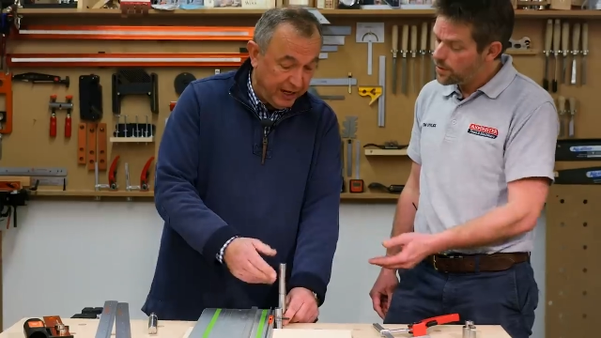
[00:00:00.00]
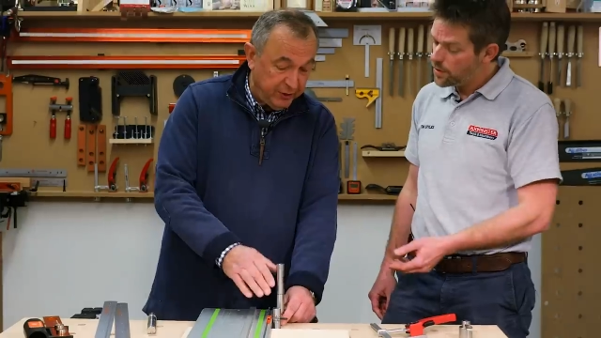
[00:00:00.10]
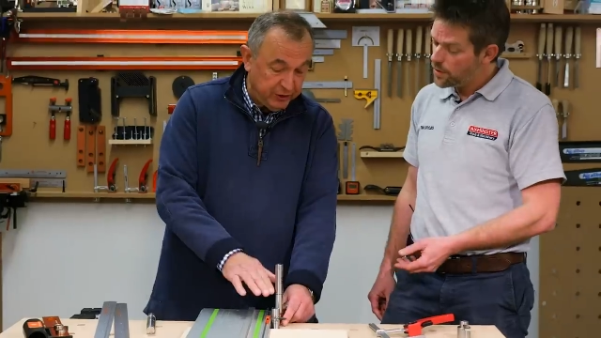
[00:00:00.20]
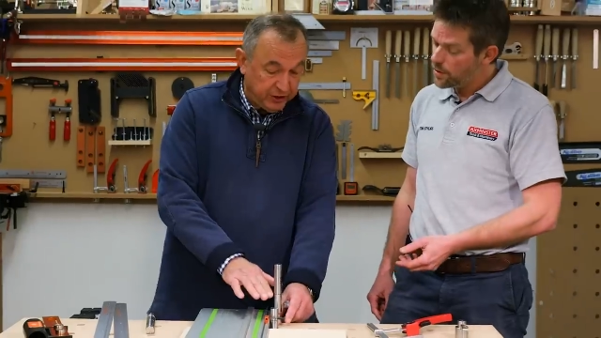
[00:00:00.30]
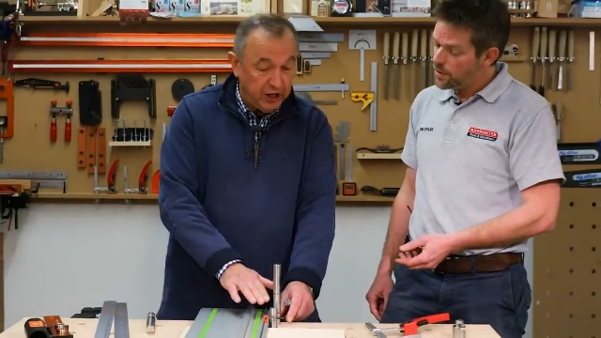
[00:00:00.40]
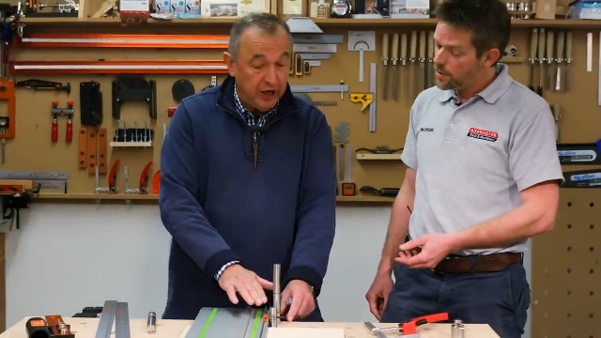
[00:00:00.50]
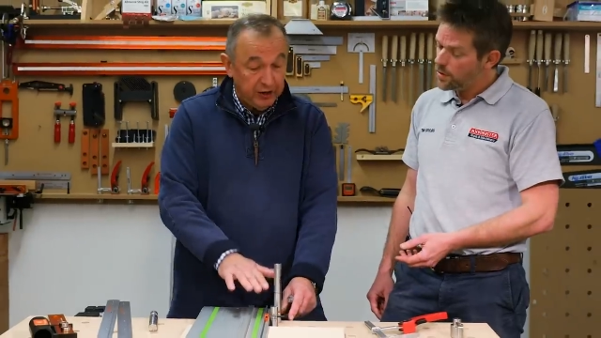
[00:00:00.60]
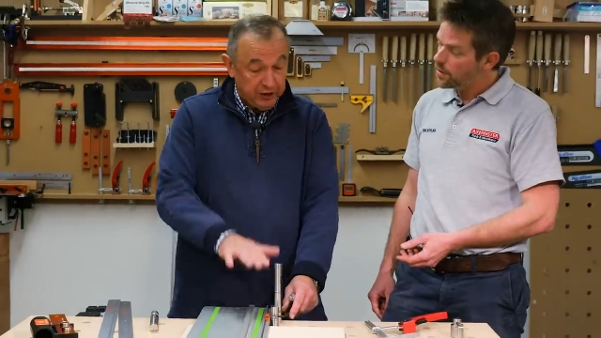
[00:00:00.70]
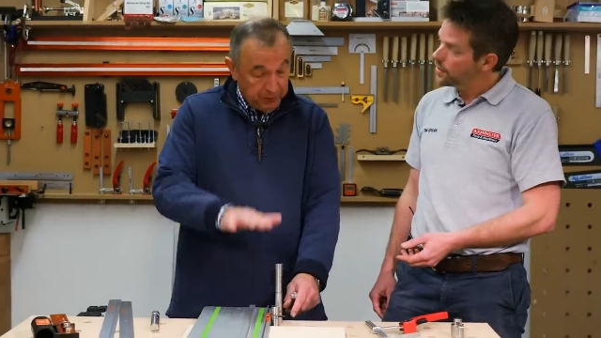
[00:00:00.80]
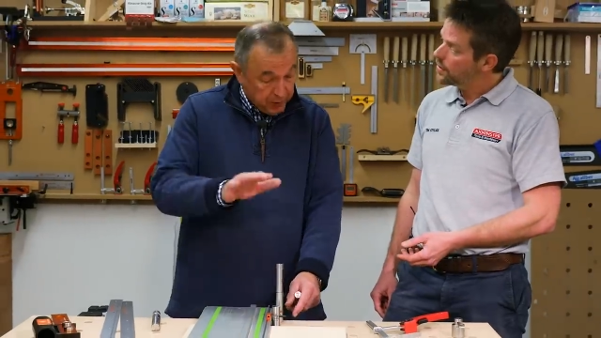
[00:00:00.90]
Speaker 1: you to
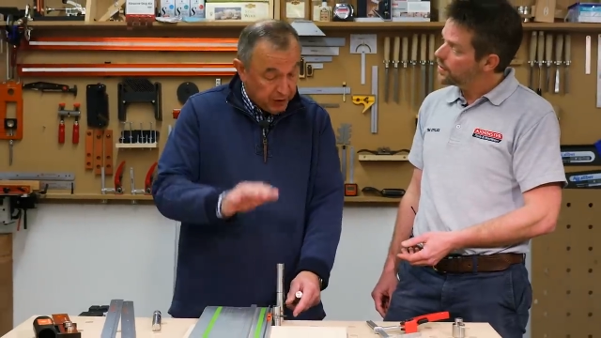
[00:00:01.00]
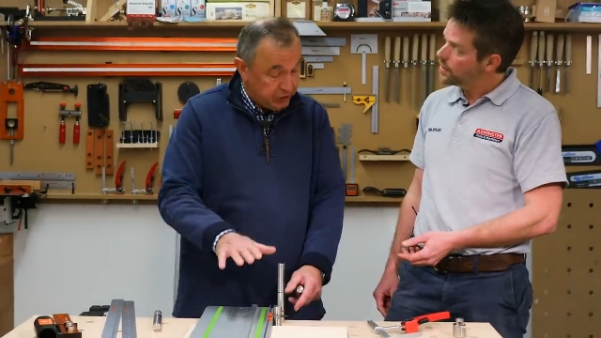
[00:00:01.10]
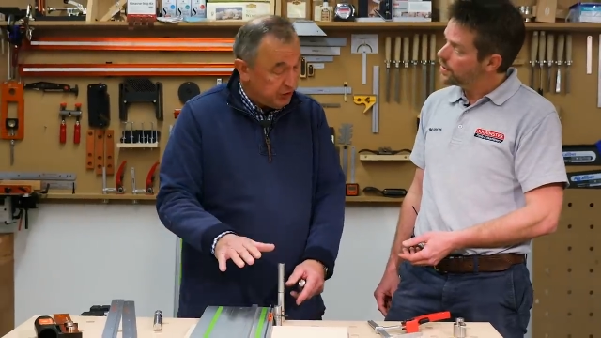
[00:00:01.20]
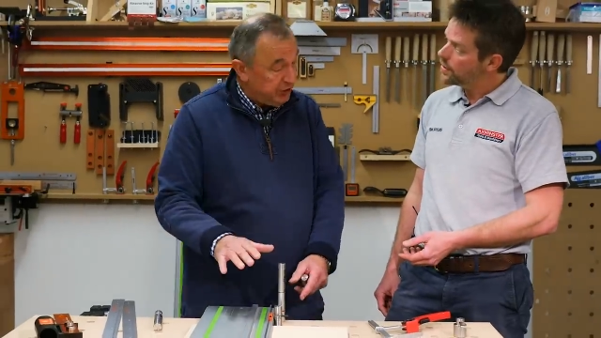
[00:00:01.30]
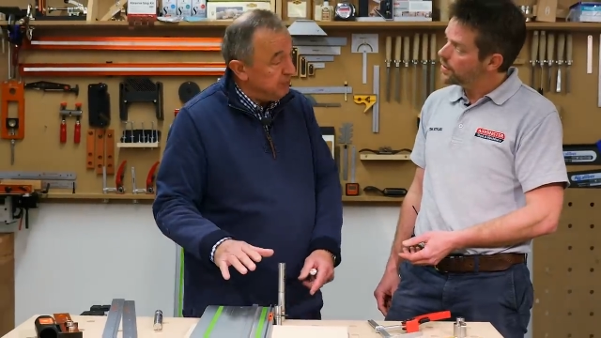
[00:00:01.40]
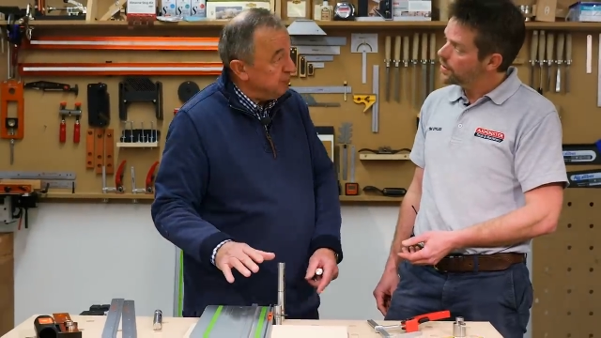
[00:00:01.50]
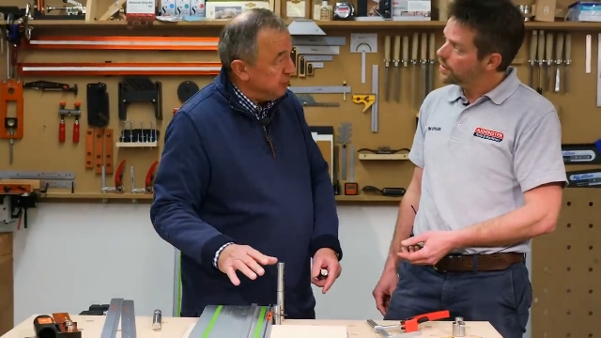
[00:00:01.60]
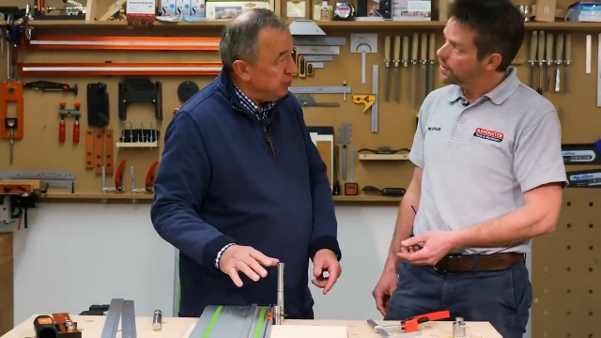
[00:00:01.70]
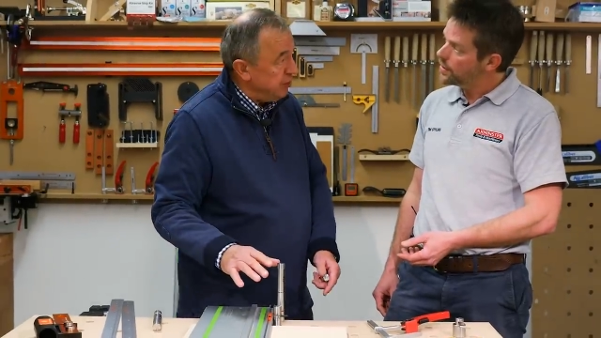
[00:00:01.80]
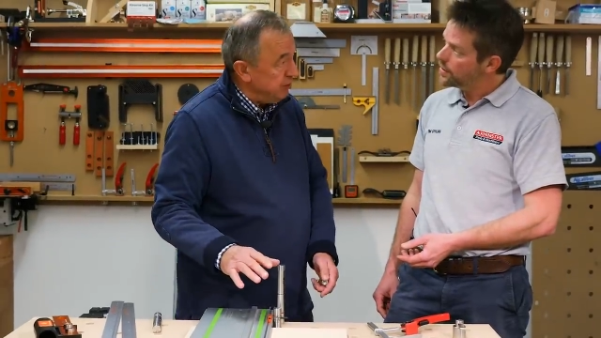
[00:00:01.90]
cut much deeper
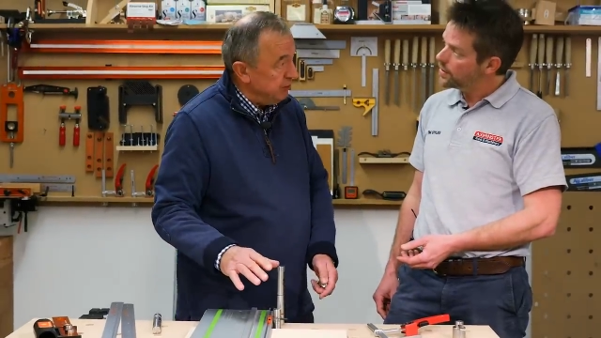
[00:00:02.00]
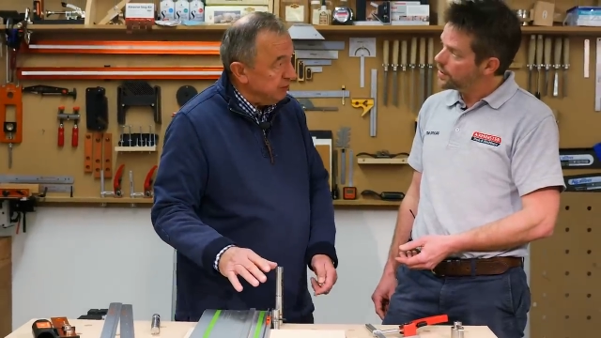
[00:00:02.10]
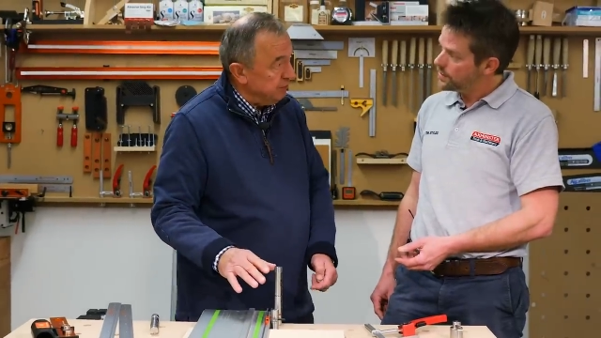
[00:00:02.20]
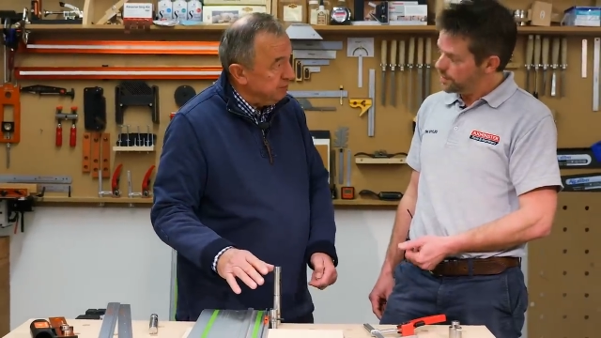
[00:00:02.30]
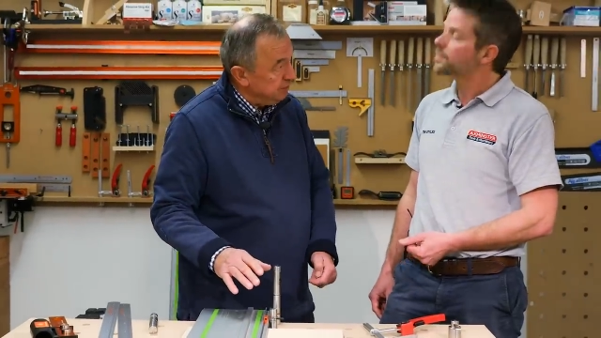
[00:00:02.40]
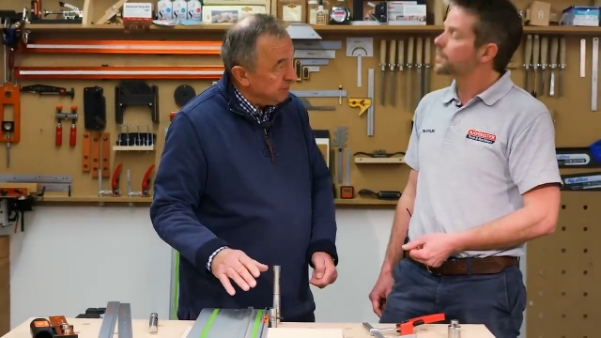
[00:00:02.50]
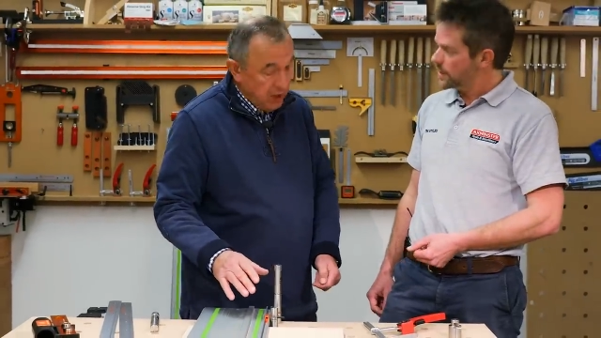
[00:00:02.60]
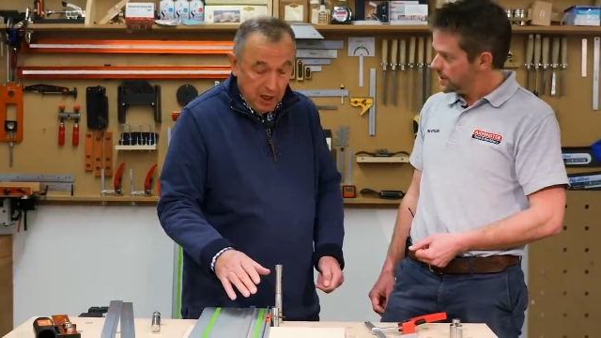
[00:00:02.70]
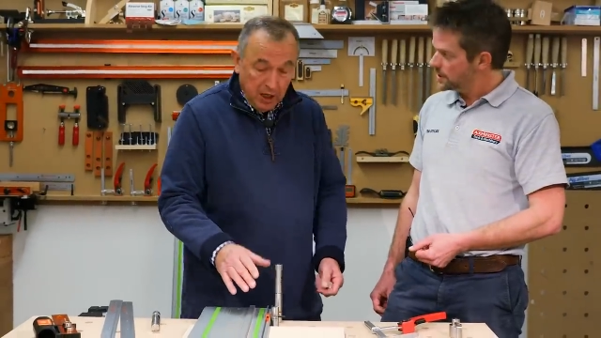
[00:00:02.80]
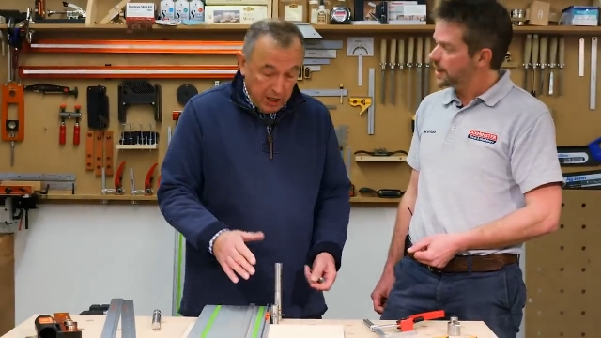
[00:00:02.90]
material.
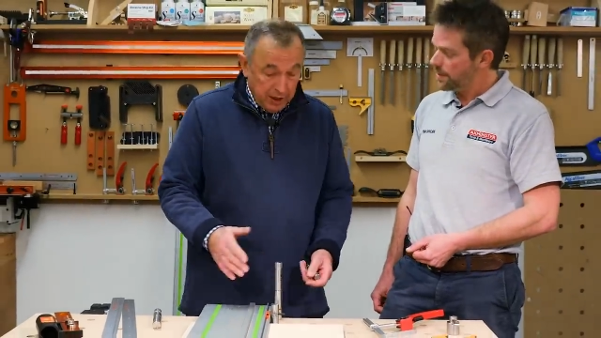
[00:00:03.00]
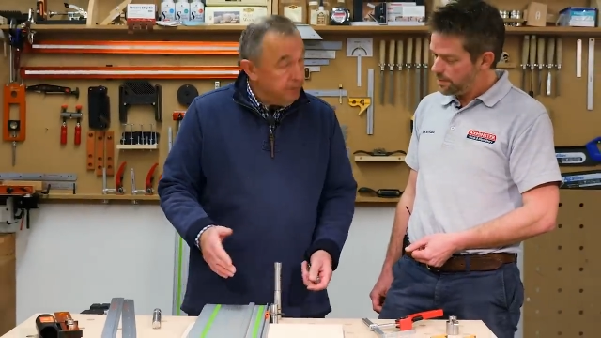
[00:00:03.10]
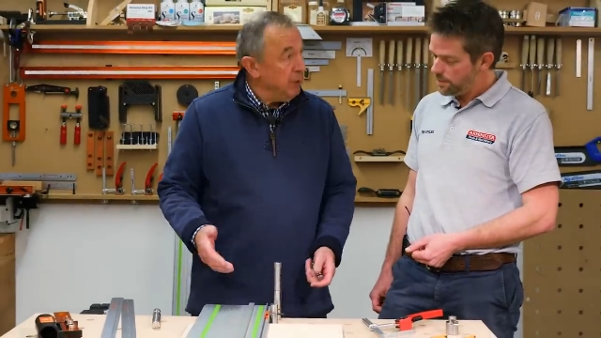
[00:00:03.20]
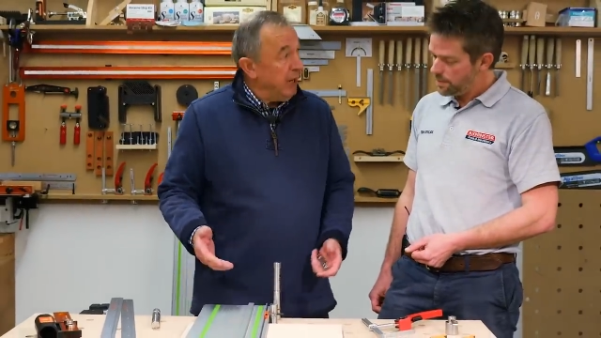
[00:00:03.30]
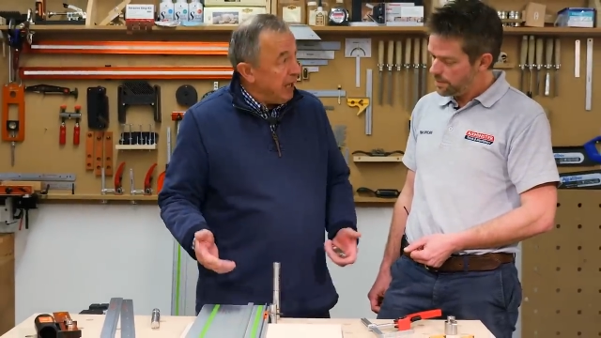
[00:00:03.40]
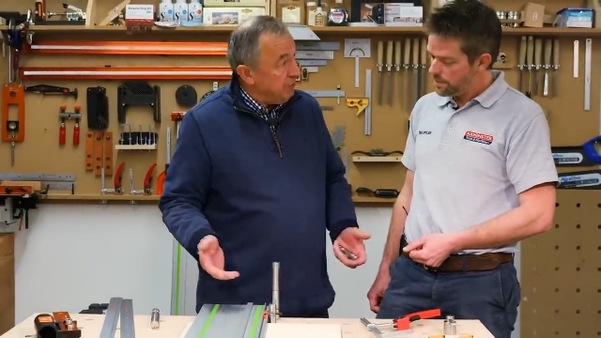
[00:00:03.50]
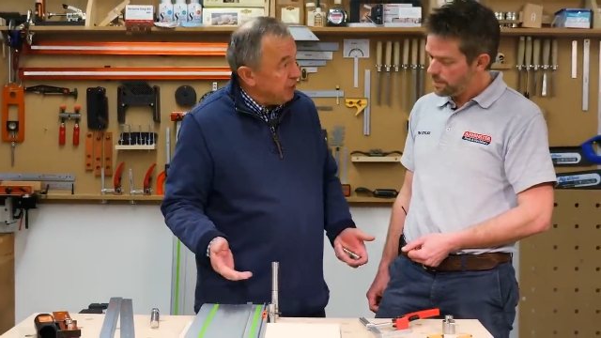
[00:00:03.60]
Yeah. Uh, perhaps